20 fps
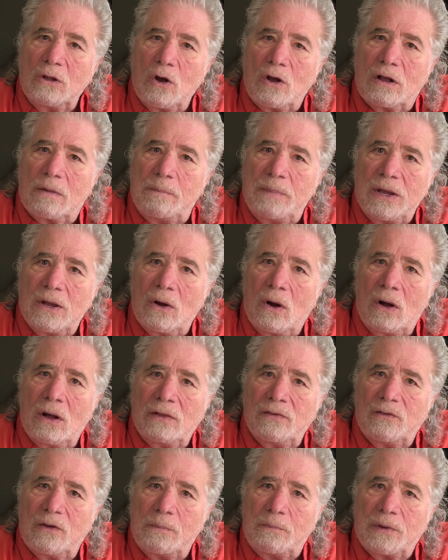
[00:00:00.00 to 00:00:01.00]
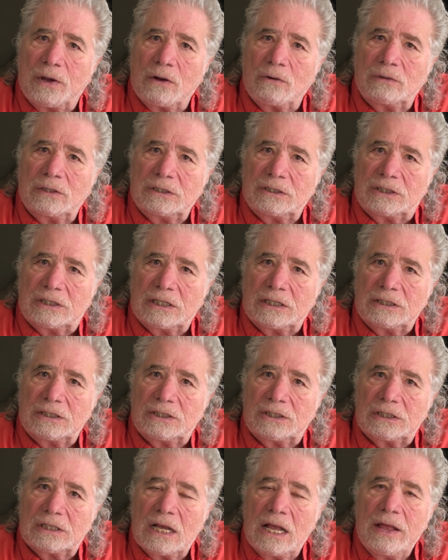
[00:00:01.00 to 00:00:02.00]
look beyond
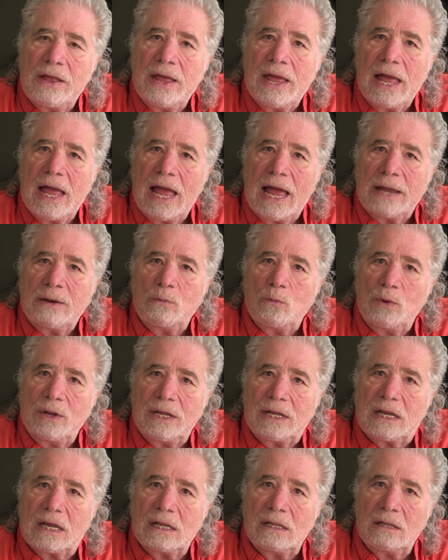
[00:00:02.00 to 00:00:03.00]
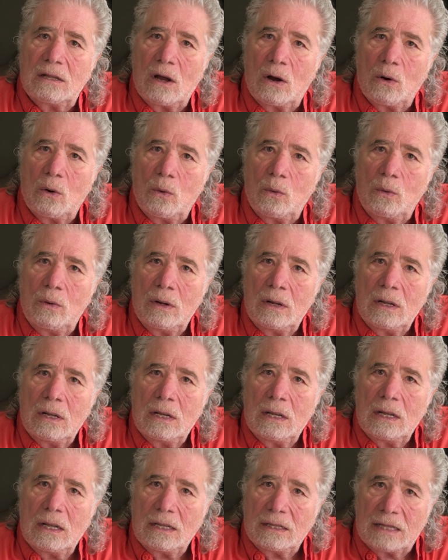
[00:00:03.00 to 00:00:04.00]
appearances, and we can know
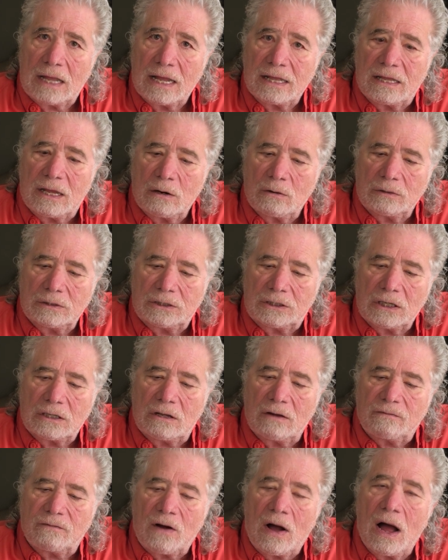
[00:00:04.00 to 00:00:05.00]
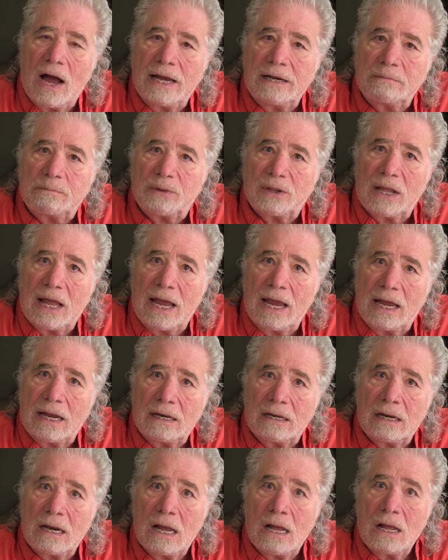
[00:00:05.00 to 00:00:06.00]
that there is a divine
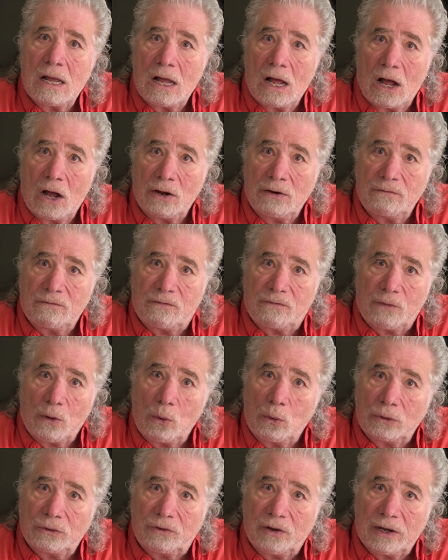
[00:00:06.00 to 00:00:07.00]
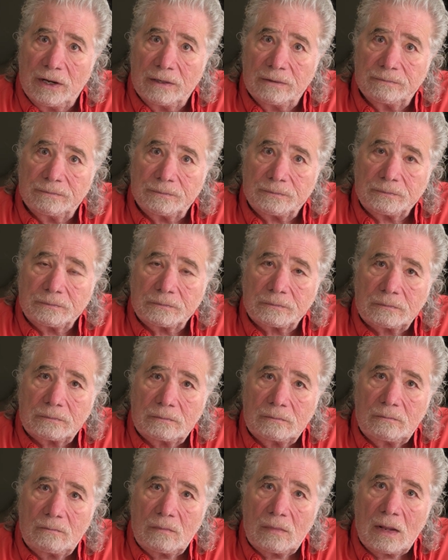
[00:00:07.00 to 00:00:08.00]
plan unfolding
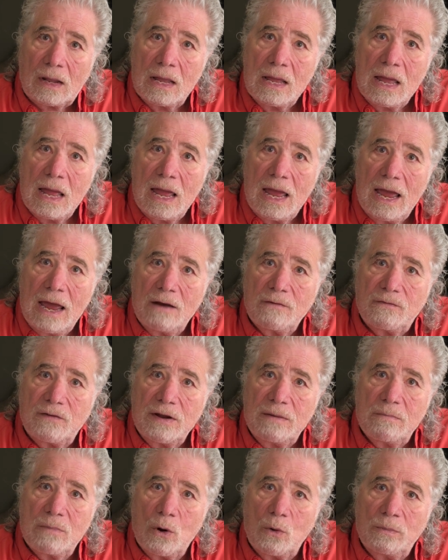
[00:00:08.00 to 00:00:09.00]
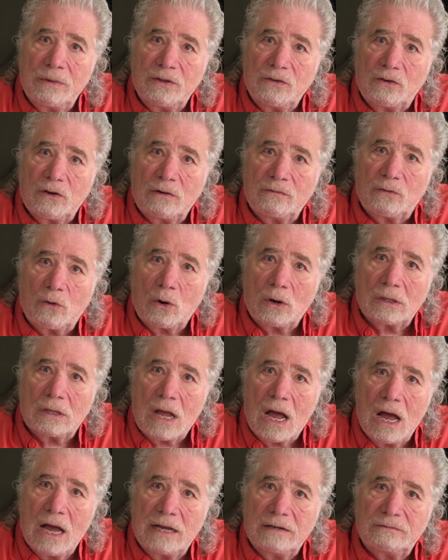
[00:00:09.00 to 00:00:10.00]
every moment of our
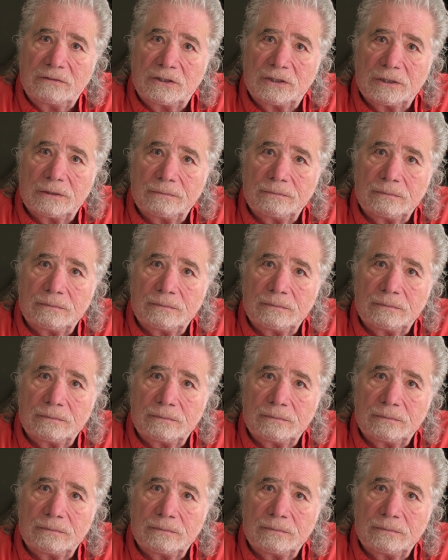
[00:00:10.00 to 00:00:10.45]
lives.